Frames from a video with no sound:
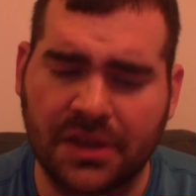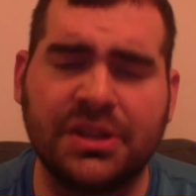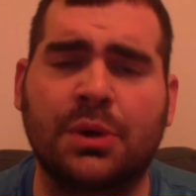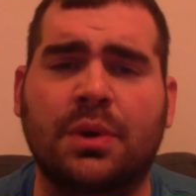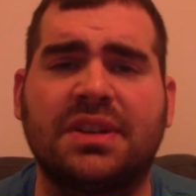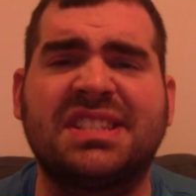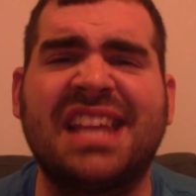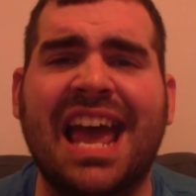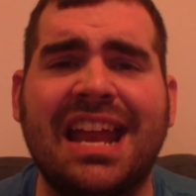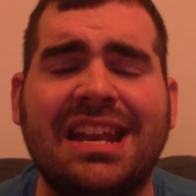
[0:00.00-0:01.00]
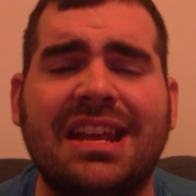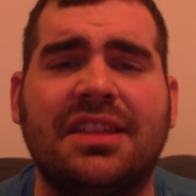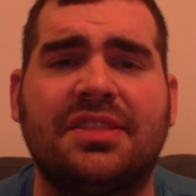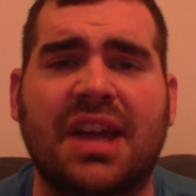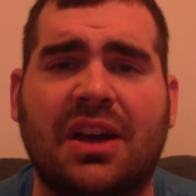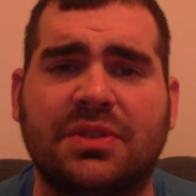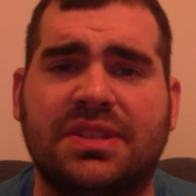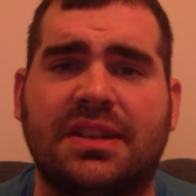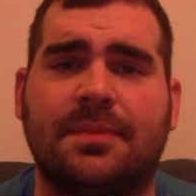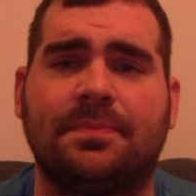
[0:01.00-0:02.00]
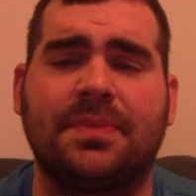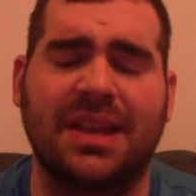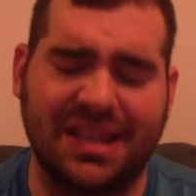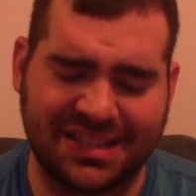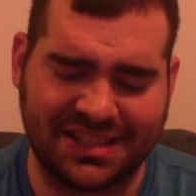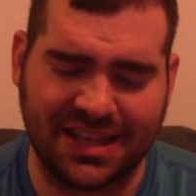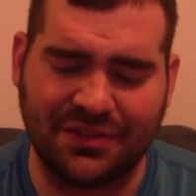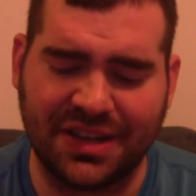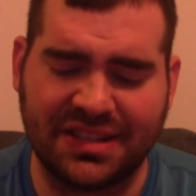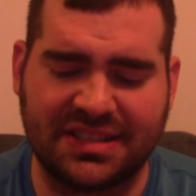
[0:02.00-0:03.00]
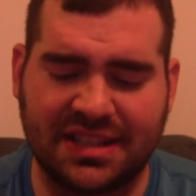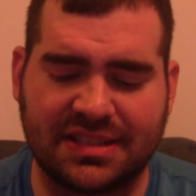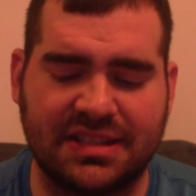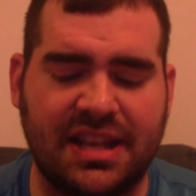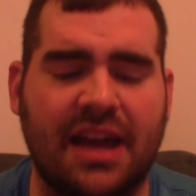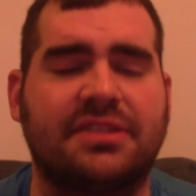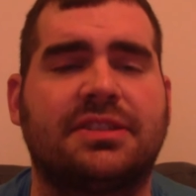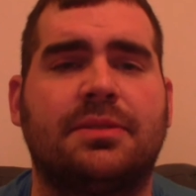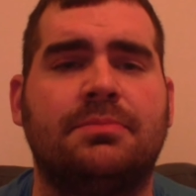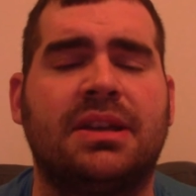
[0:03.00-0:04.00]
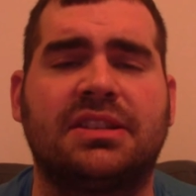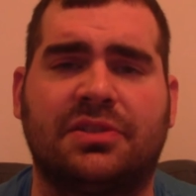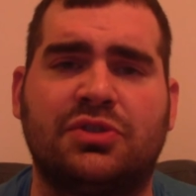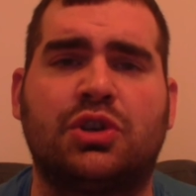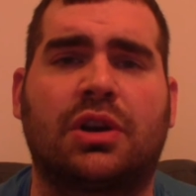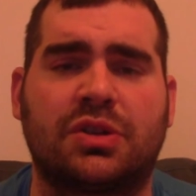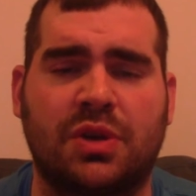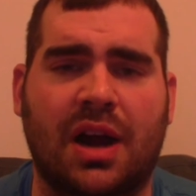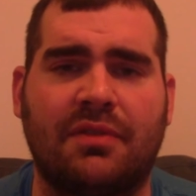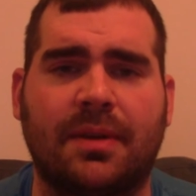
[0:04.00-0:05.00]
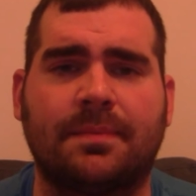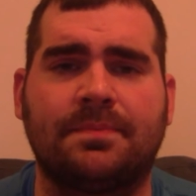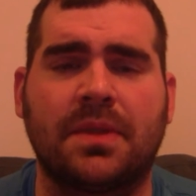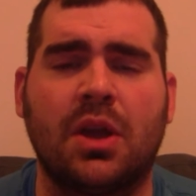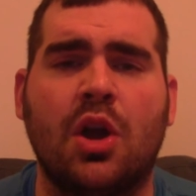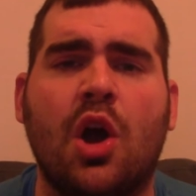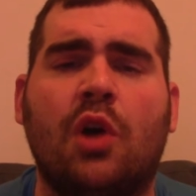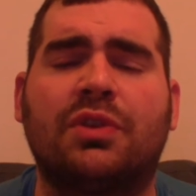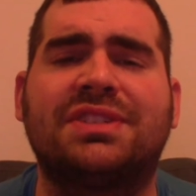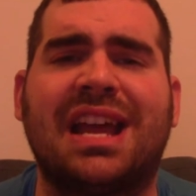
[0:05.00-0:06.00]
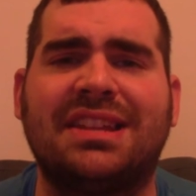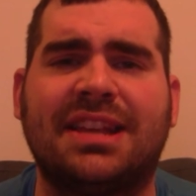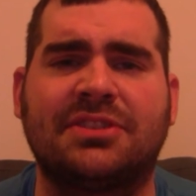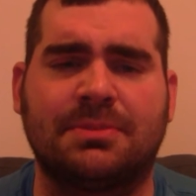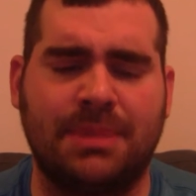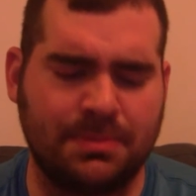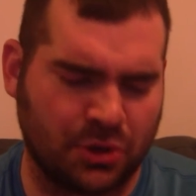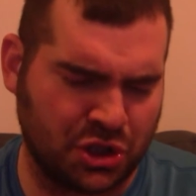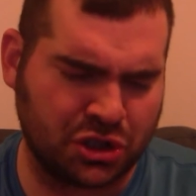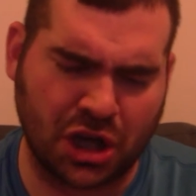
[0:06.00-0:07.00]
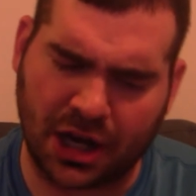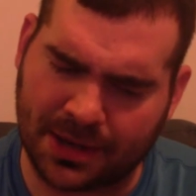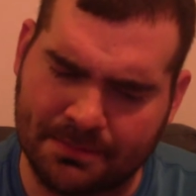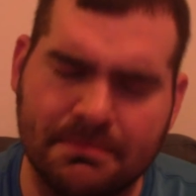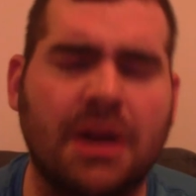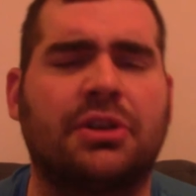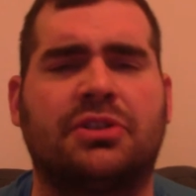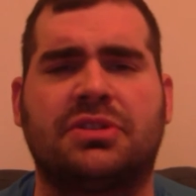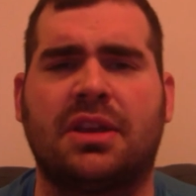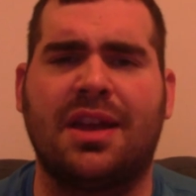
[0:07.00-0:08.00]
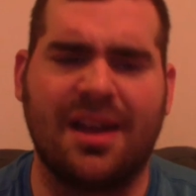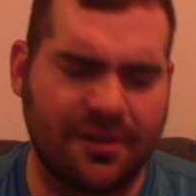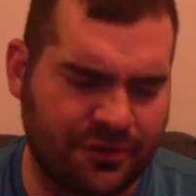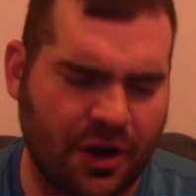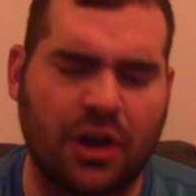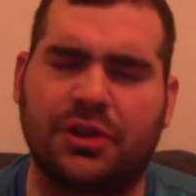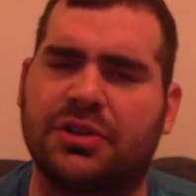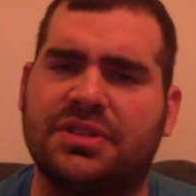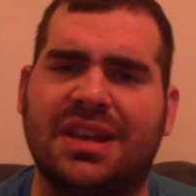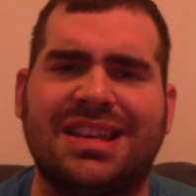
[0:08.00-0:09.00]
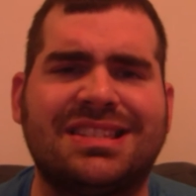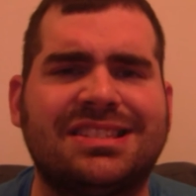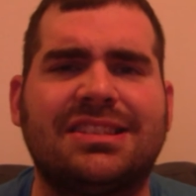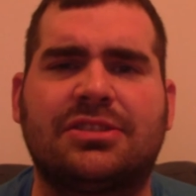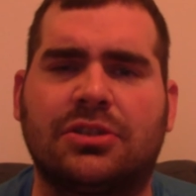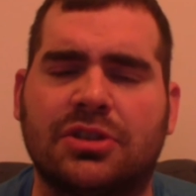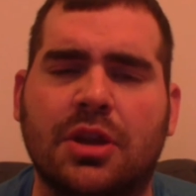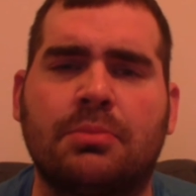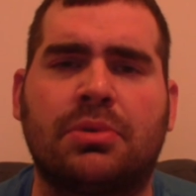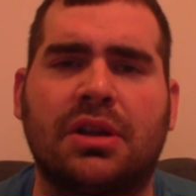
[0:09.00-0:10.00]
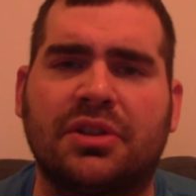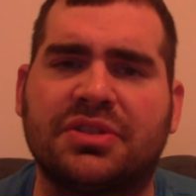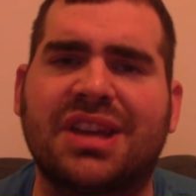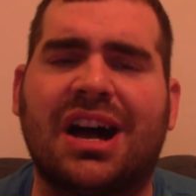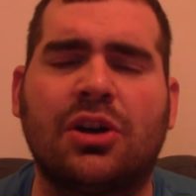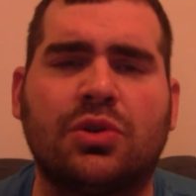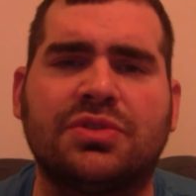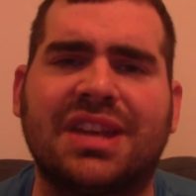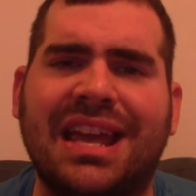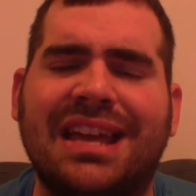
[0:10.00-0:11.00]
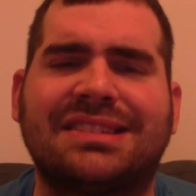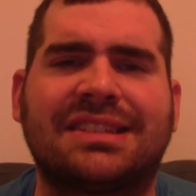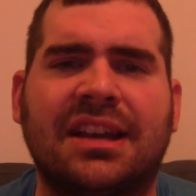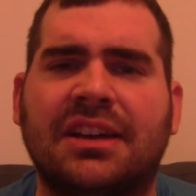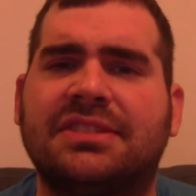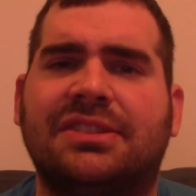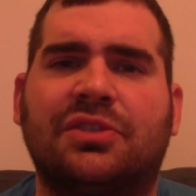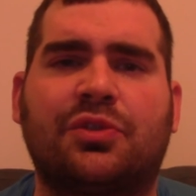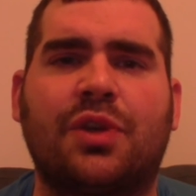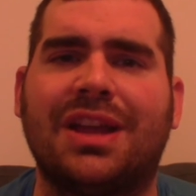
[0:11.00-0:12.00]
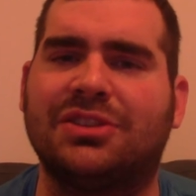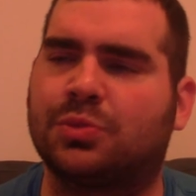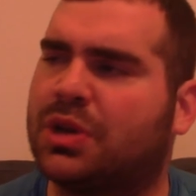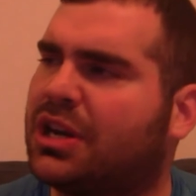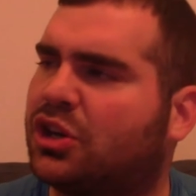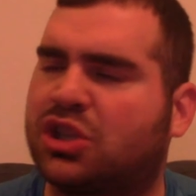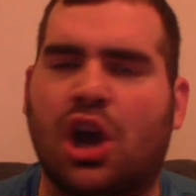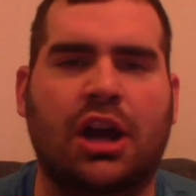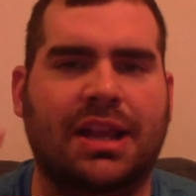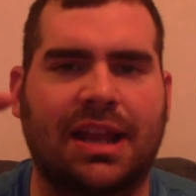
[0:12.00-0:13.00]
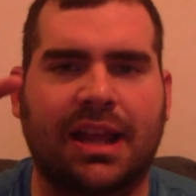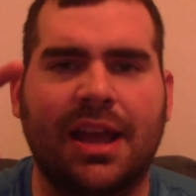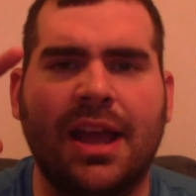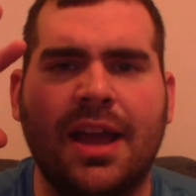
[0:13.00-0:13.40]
there were 10,076 deaths because of drunk driving. Over 10,000 people, you're talking mothers, fathers, sisters, brothers, uncles, aunts, cousins, friends. We are talking